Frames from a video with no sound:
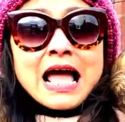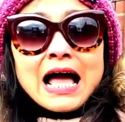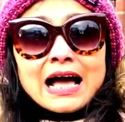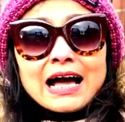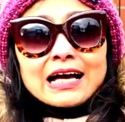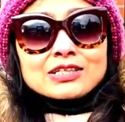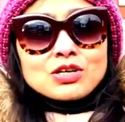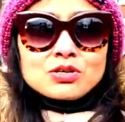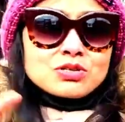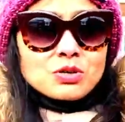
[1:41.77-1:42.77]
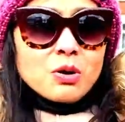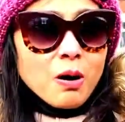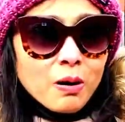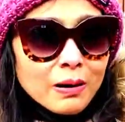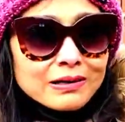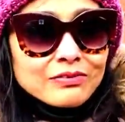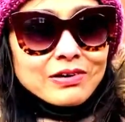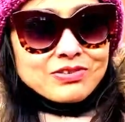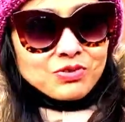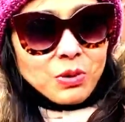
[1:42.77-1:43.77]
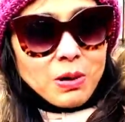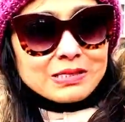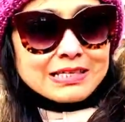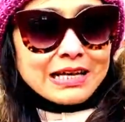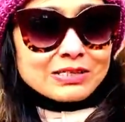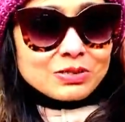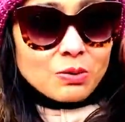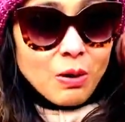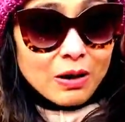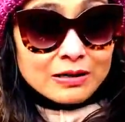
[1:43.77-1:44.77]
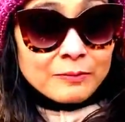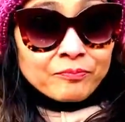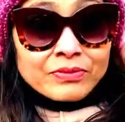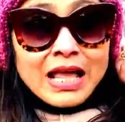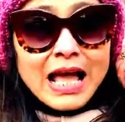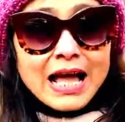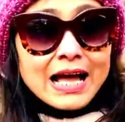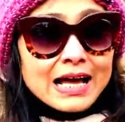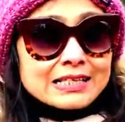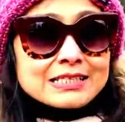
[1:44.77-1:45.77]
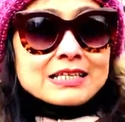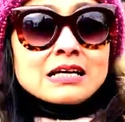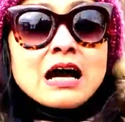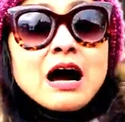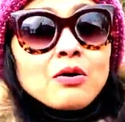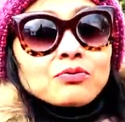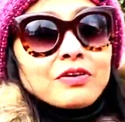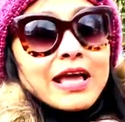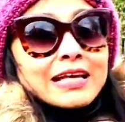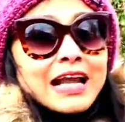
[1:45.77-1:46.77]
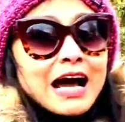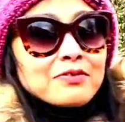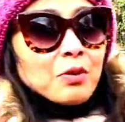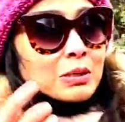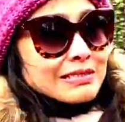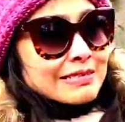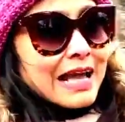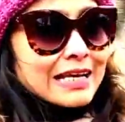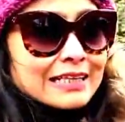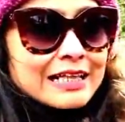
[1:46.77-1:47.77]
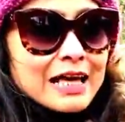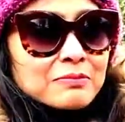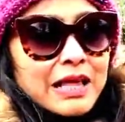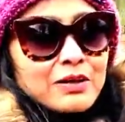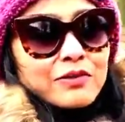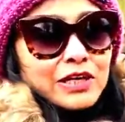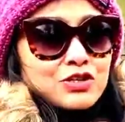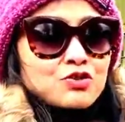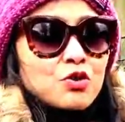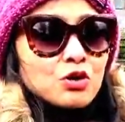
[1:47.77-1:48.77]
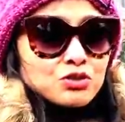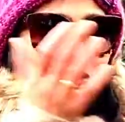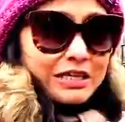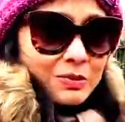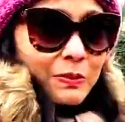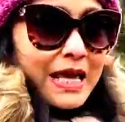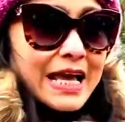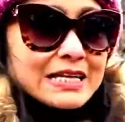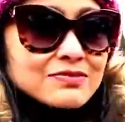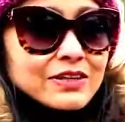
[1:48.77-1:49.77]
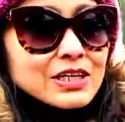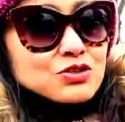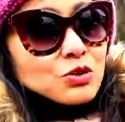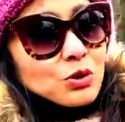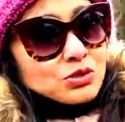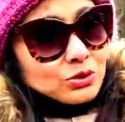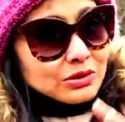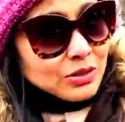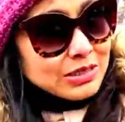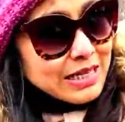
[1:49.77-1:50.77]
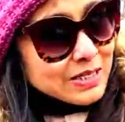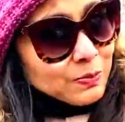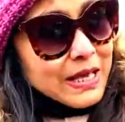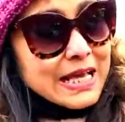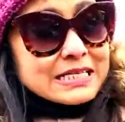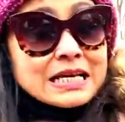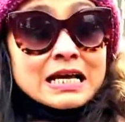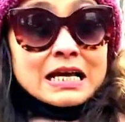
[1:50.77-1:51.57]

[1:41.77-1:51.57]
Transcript: and so on, restaurants and so on and when I was telling them like we need to go to this place, we need to go to, this place,